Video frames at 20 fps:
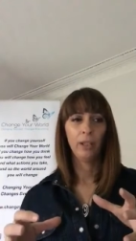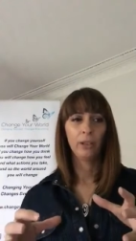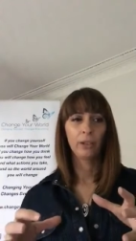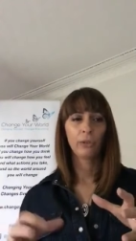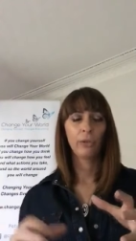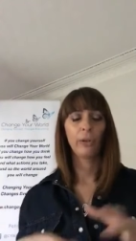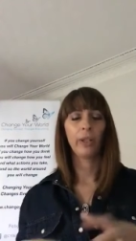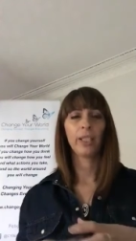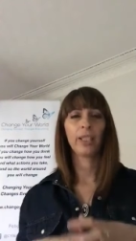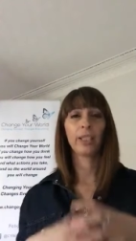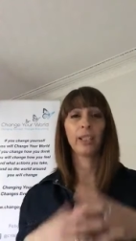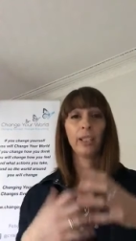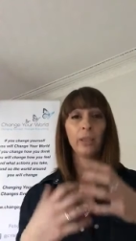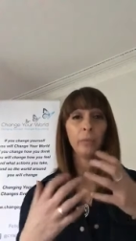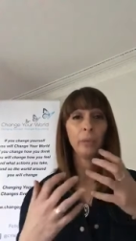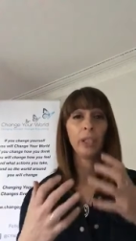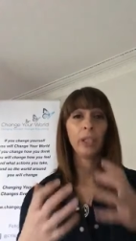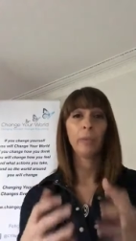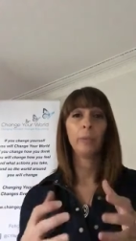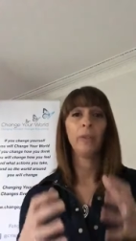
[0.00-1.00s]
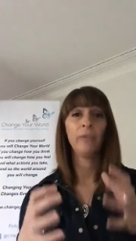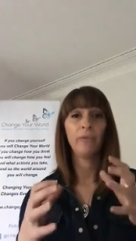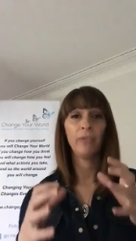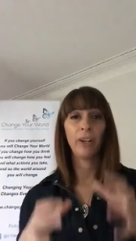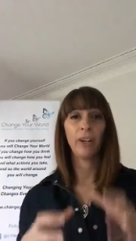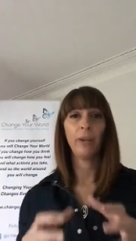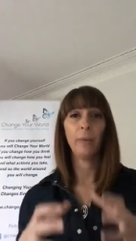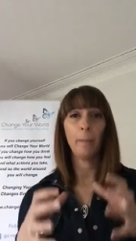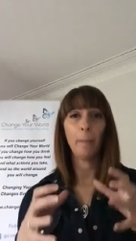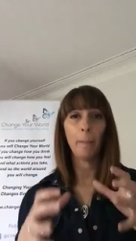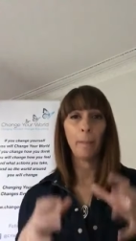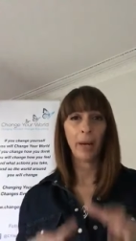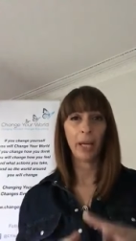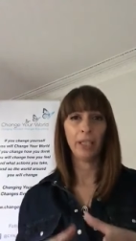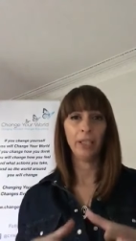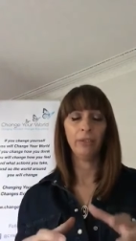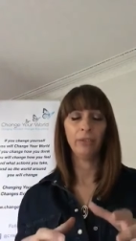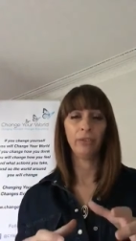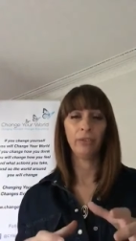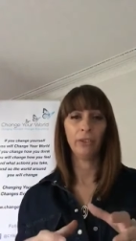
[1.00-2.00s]
So I started becoming very
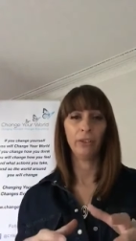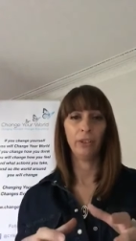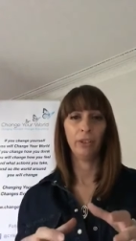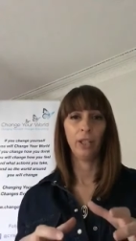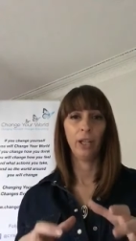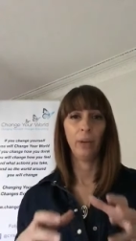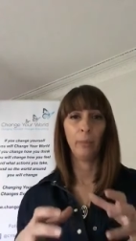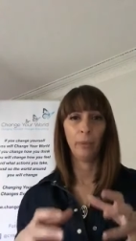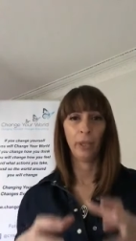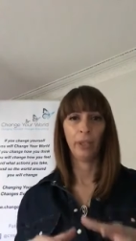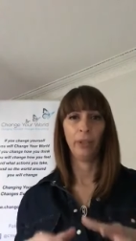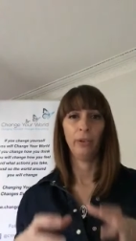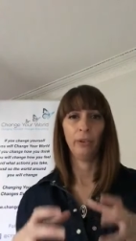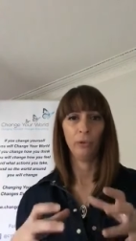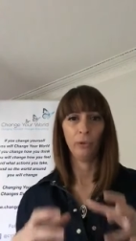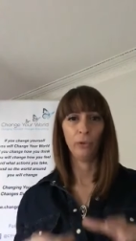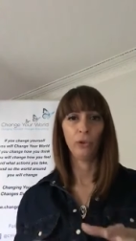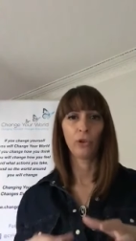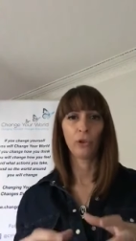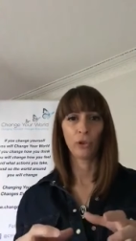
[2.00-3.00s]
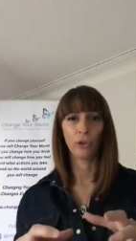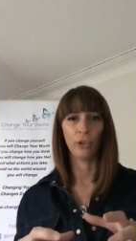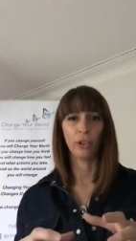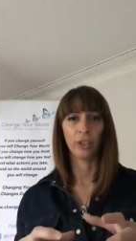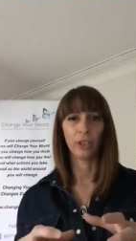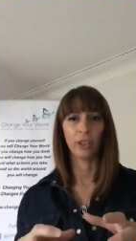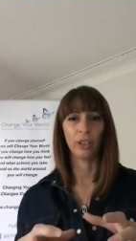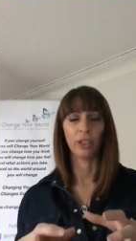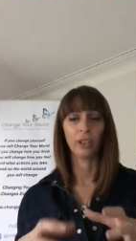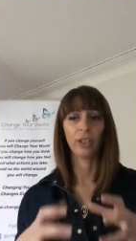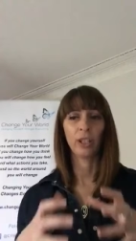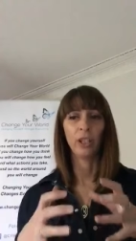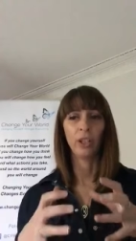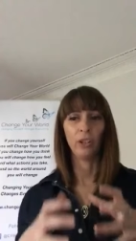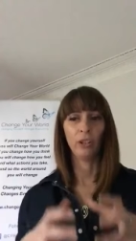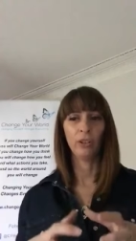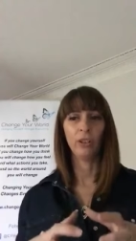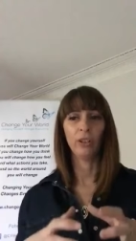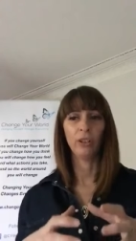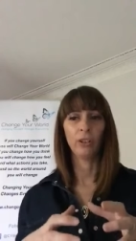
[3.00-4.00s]
mindful about those choices
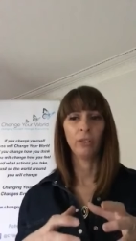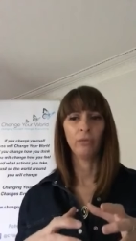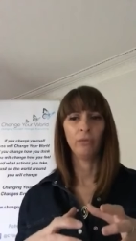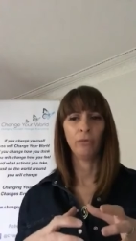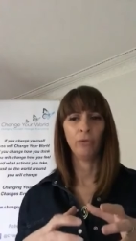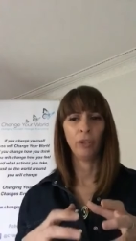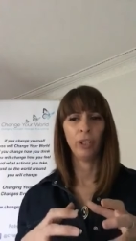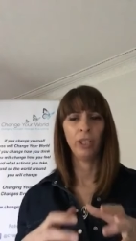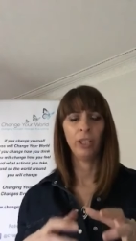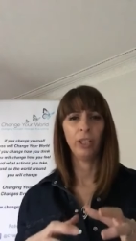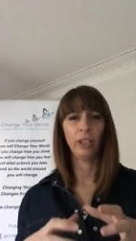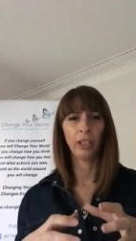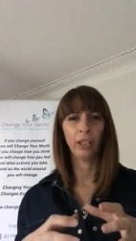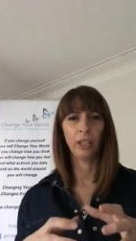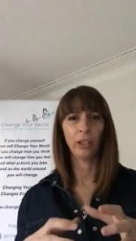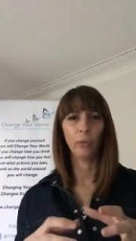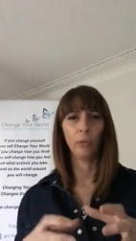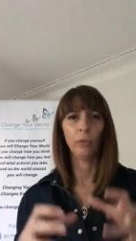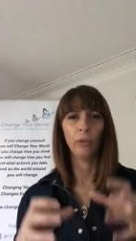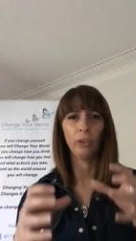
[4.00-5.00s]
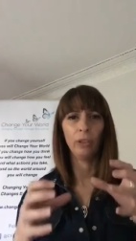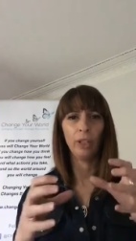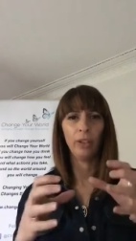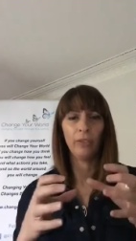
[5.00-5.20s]
and I'm really thinking, well,